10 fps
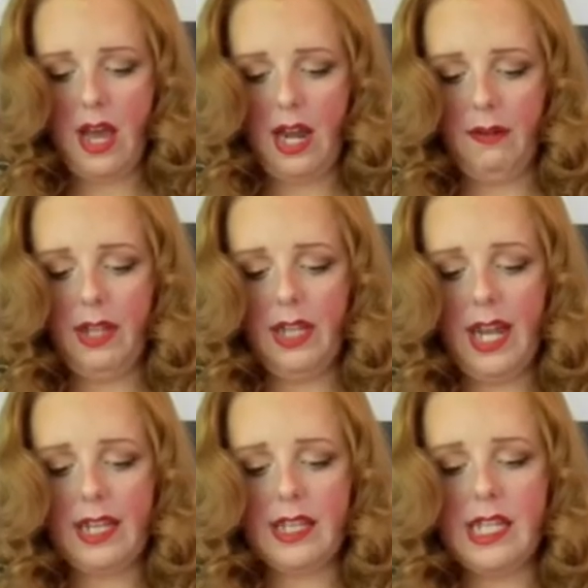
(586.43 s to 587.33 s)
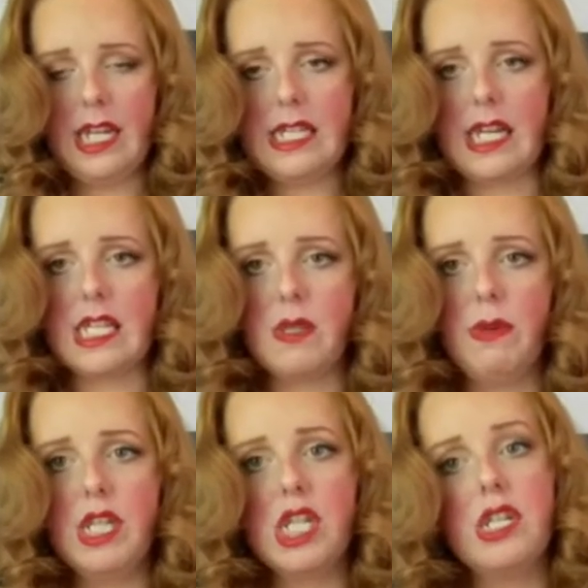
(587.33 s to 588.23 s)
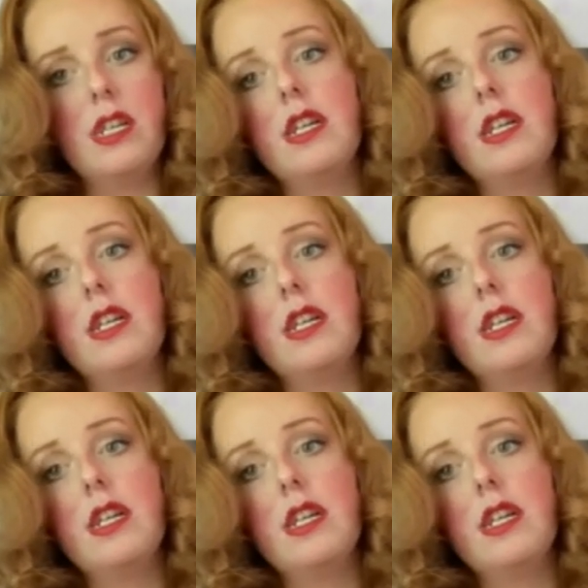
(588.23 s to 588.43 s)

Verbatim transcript: I really like these. I switched